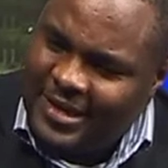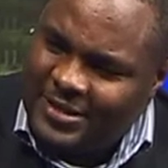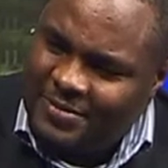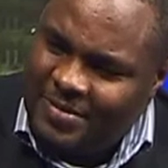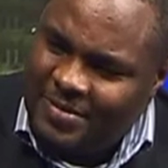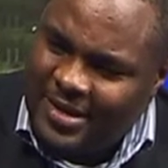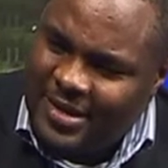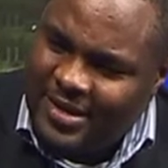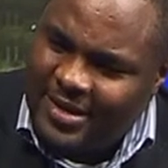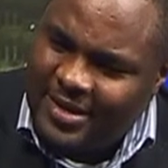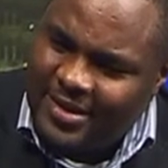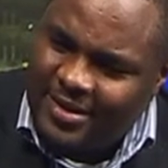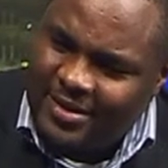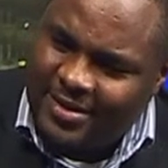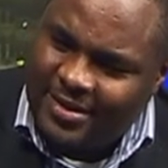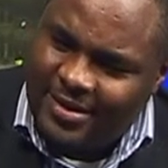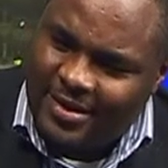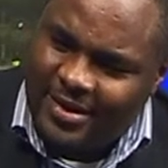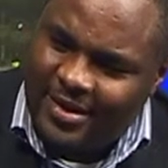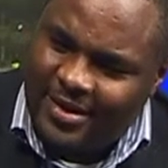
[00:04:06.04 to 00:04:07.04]

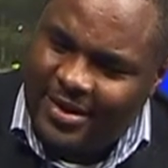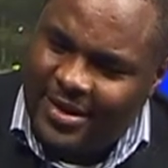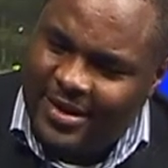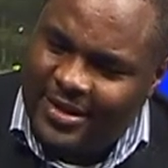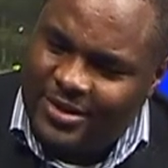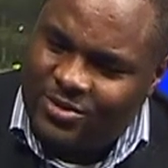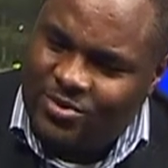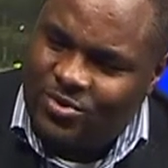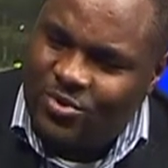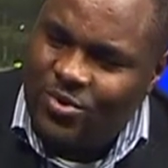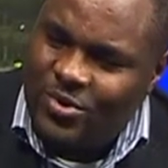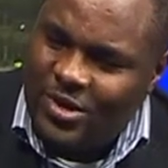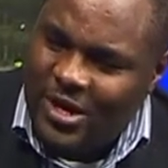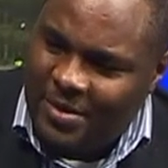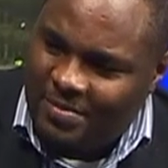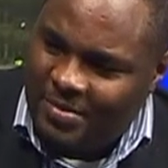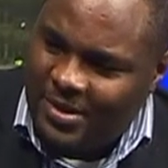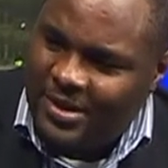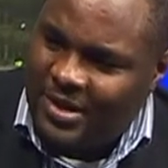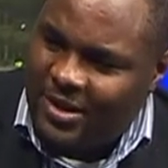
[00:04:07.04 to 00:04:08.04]
speaking, it could
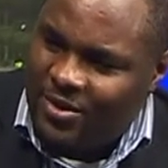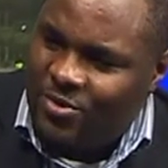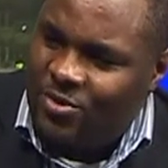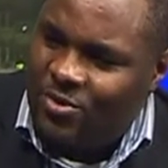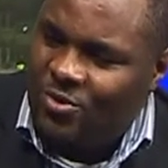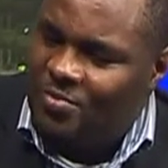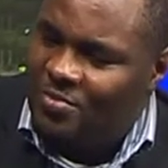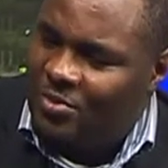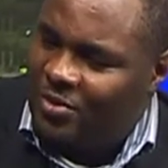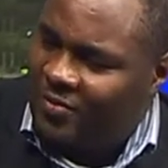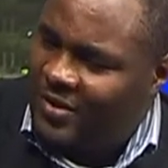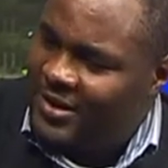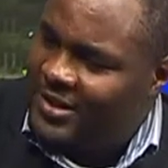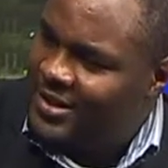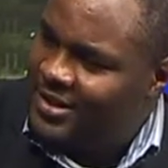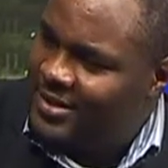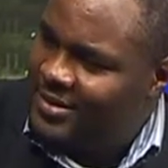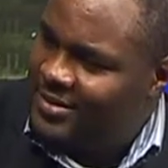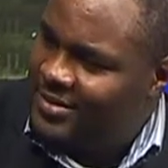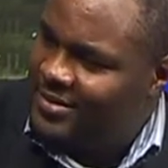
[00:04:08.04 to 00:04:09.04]
happen. They could prove
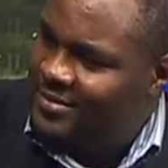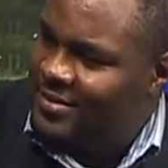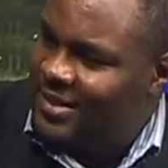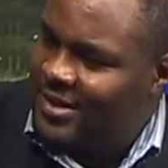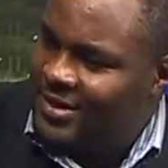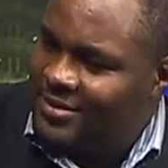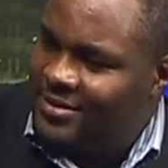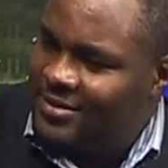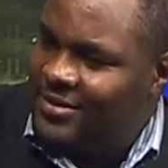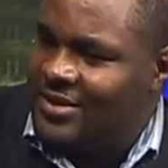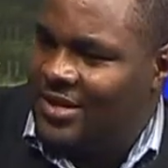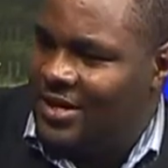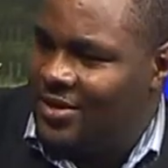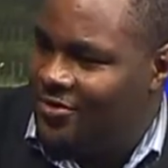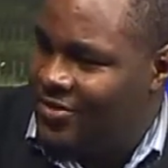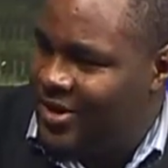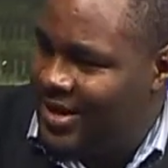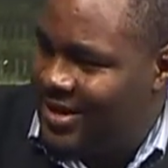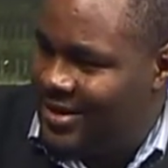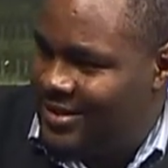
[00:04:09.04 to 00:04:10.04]
intent in certain
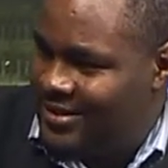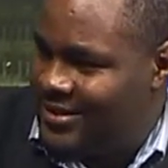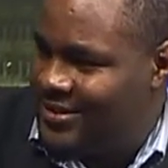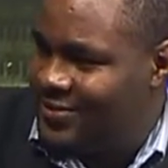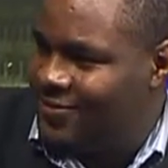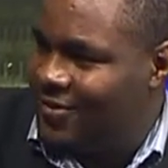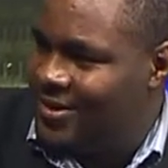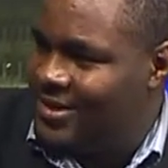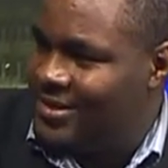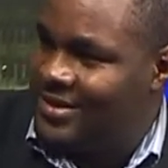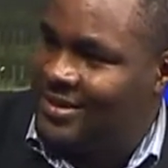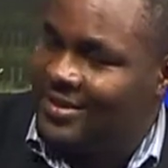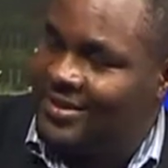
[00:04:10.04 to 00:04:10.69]
rare cases, for instance.